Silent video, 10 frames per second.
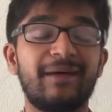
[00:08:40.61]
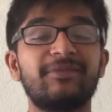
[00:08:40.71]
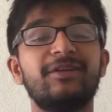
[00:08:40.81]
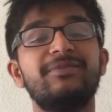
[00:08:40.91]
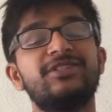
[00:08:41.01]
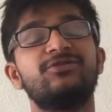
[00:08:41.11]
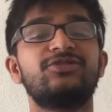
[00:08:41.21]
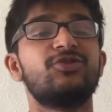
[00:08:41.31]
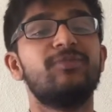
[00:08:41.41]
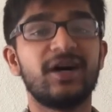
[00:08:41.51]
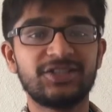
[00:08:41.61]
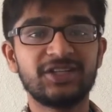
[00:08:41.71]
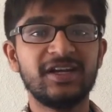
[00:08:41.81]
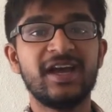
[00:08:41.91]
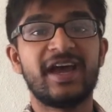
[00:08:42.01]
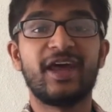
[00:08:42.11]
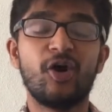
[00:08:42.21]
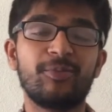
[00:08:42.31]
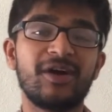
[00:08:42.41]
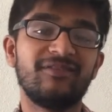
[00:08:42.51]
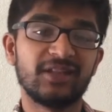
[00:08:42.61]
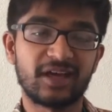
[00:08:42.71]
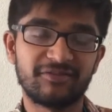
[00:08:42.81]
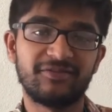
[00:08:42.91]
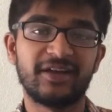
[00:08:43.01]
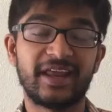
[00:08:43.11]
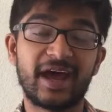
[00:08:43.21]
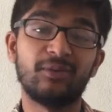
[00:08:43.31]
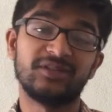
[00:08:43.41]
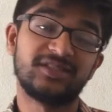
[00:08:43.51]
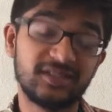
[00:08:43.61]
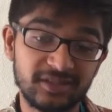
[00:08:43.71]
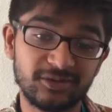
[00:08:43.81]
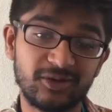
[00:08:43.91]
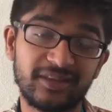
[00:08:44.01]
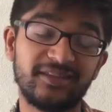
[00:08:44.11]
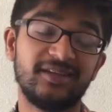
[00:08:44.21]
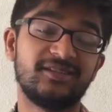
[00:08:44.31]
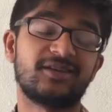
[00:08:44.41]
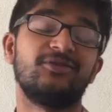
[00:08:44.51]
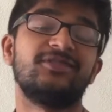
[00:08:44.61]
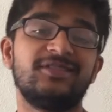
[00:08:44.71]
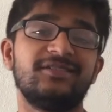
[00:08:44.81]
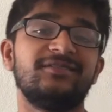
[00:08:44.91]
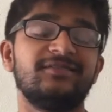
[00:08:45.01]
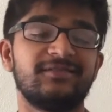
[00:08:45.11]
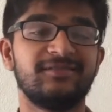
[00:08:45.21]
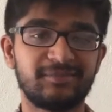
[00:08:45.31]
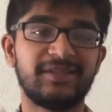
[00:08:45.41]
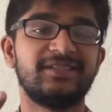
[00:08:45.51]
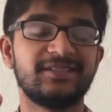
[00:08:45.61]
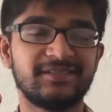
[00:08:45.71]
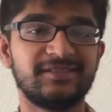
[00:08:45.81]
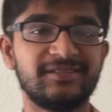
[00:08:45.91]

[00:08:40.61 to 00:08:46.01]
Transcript: I'm gonna miss you so much, and I hope you have a lot of fun. And I will see you in the East Coast. Peace.